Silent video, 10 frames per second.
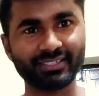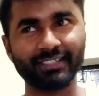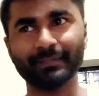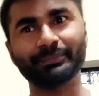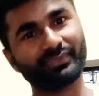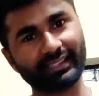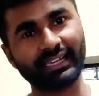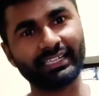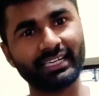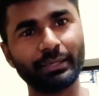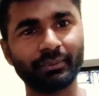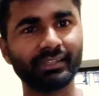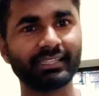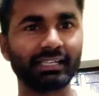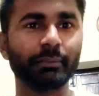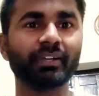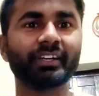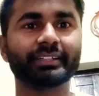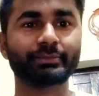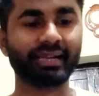that level that we
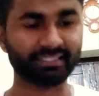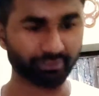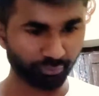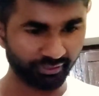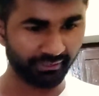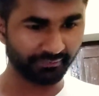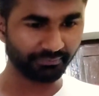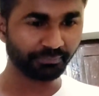are expecting, okay.